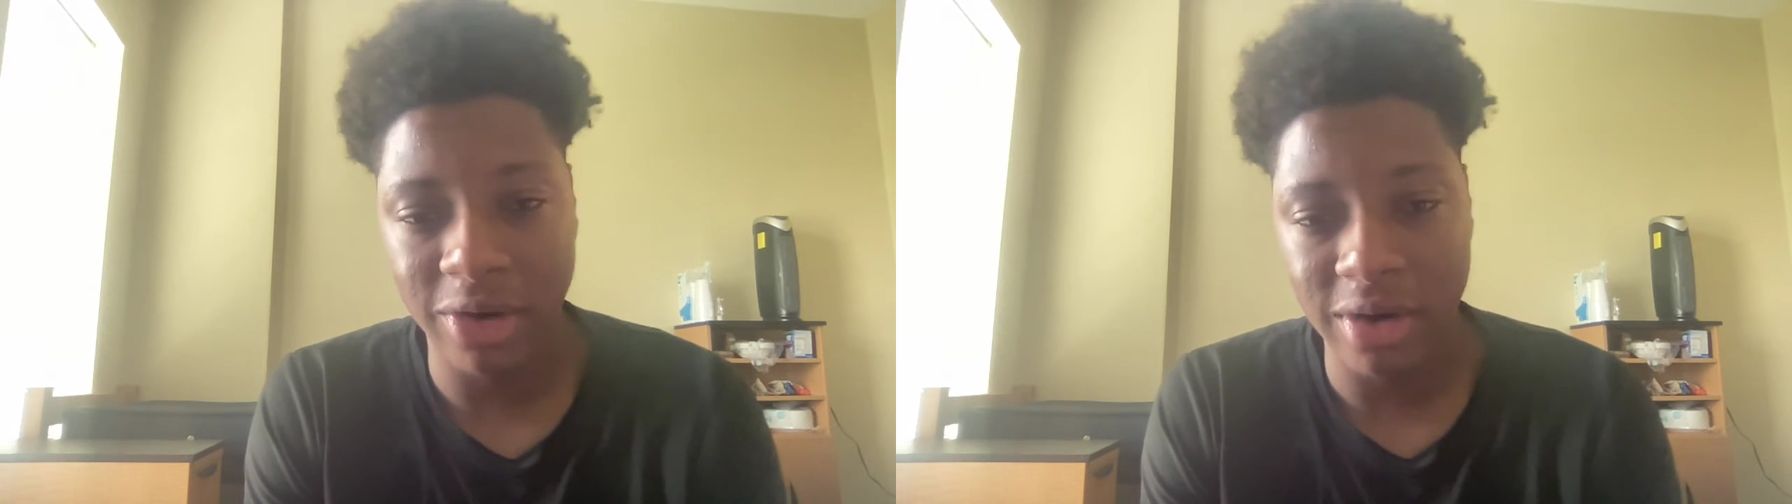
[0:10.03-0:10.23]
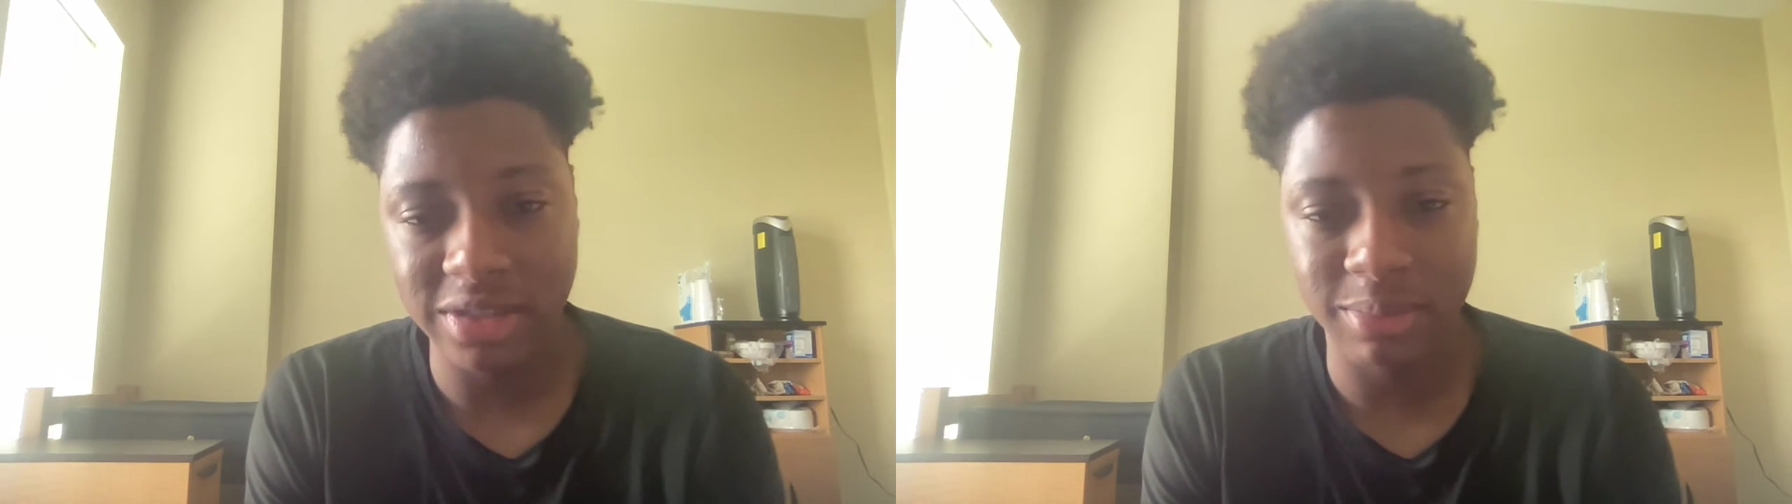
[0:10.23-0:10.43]

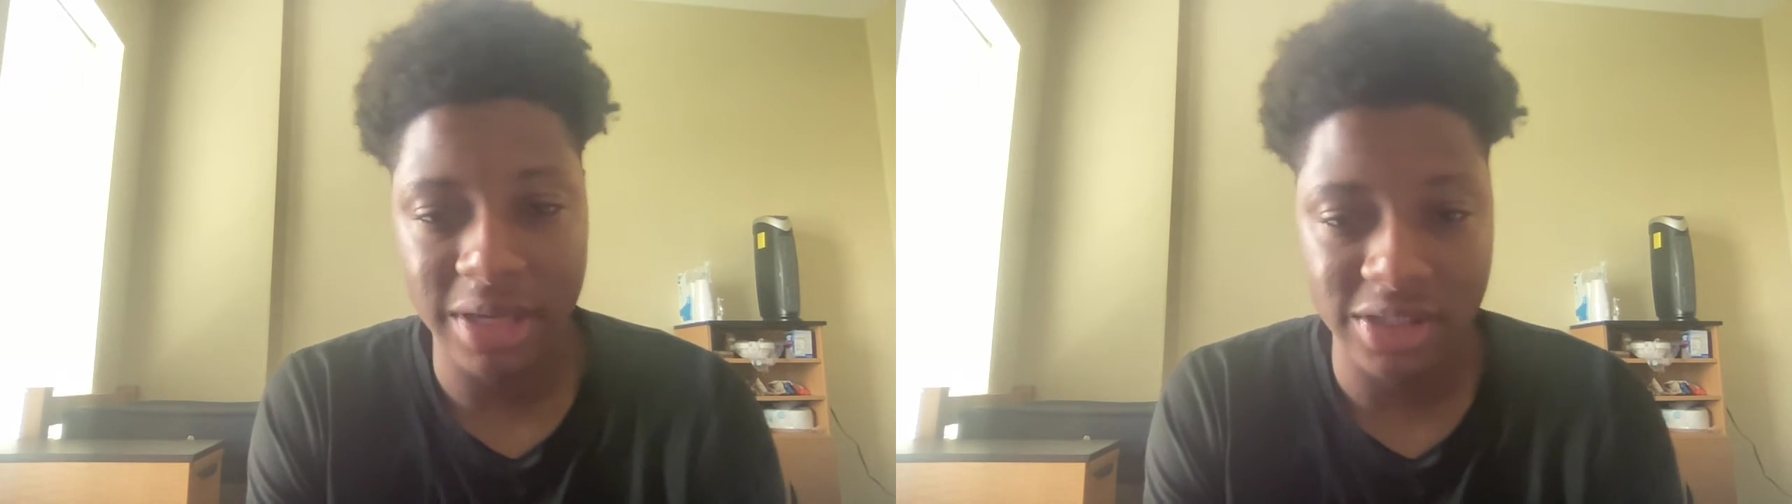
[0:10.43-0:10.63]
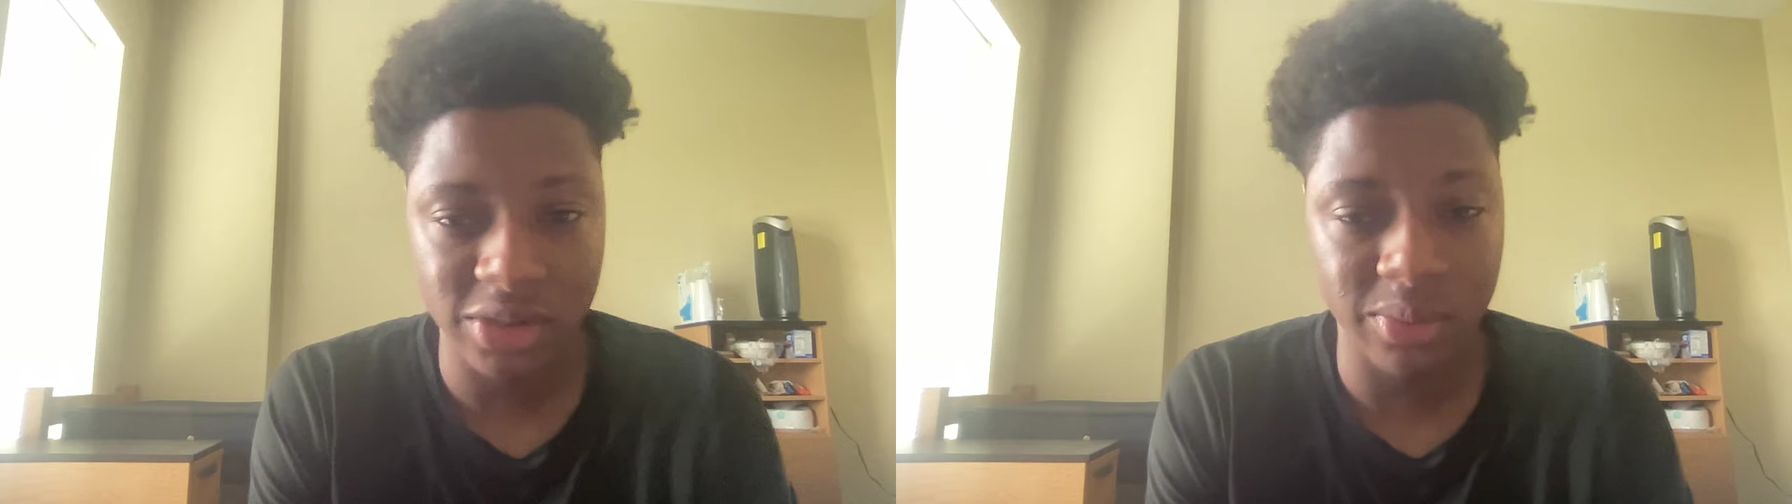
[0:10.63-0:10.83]
and arts
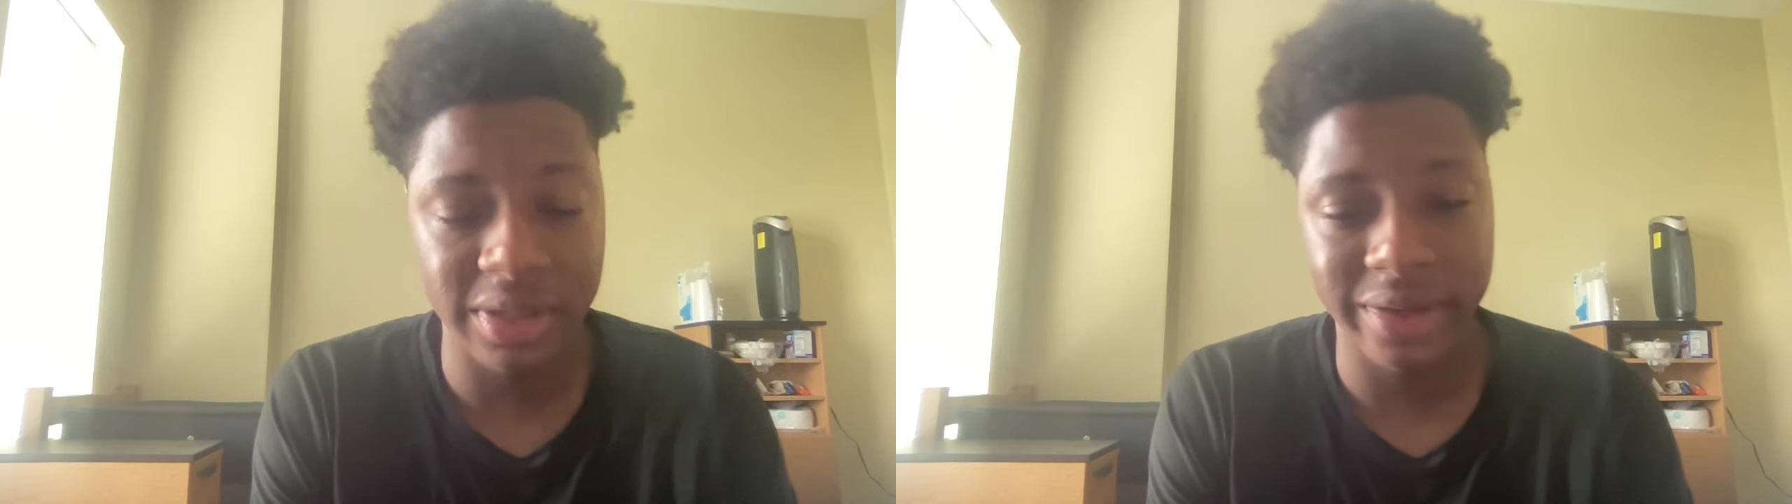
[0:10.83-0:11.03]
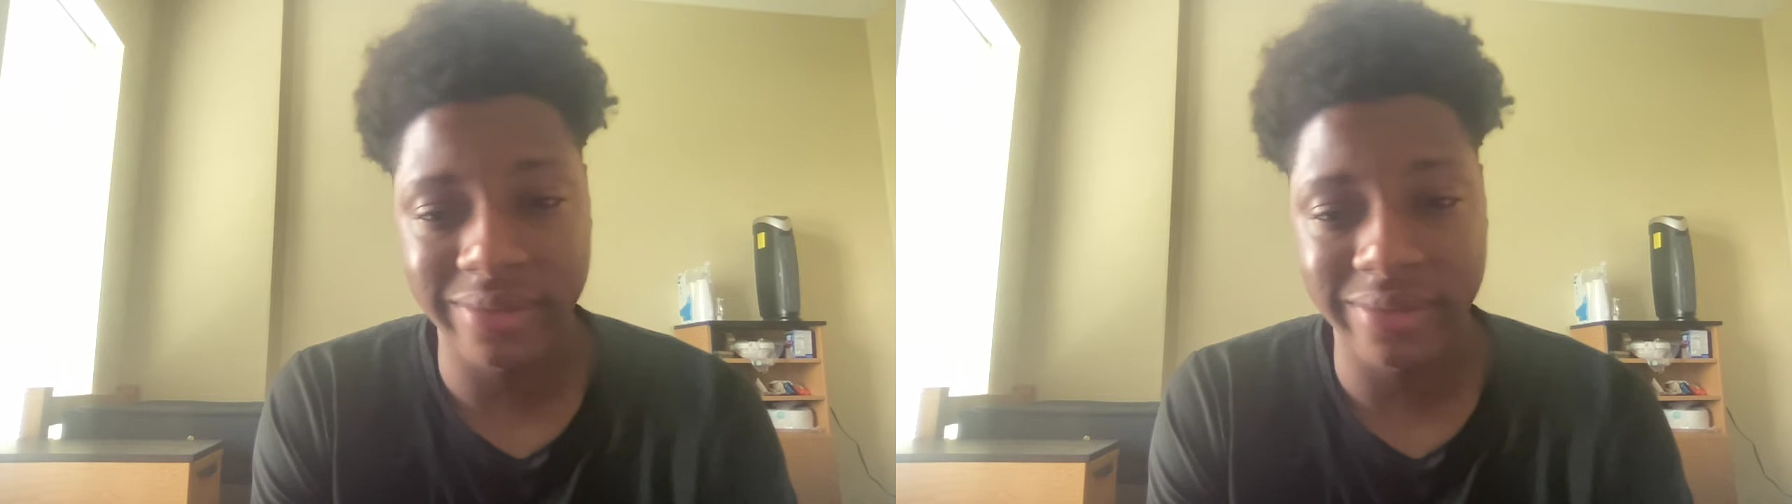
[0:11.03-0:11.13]
major with an